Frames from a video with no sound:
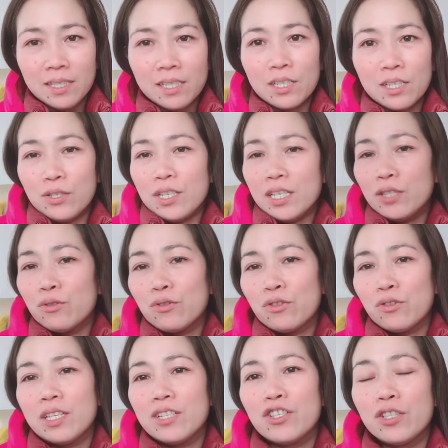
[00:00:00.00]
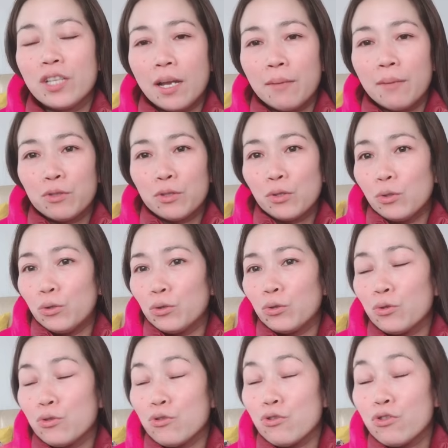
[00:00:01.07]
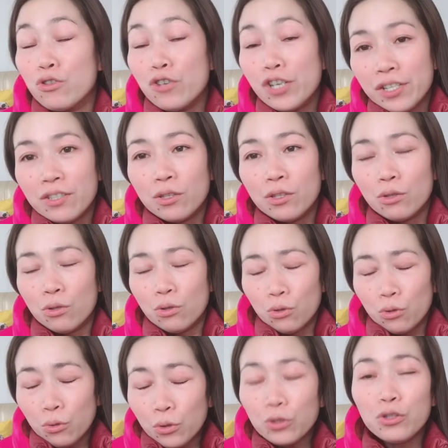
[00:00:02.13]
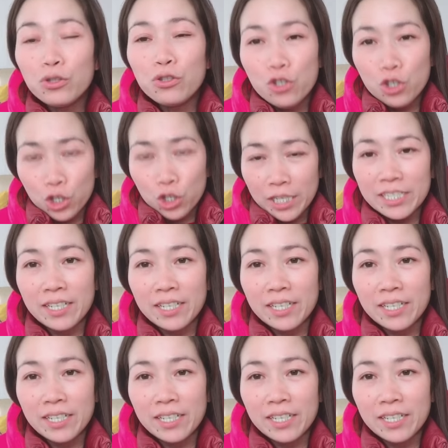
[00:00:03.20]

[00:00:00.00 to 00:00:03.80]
You need to teach them to go to church,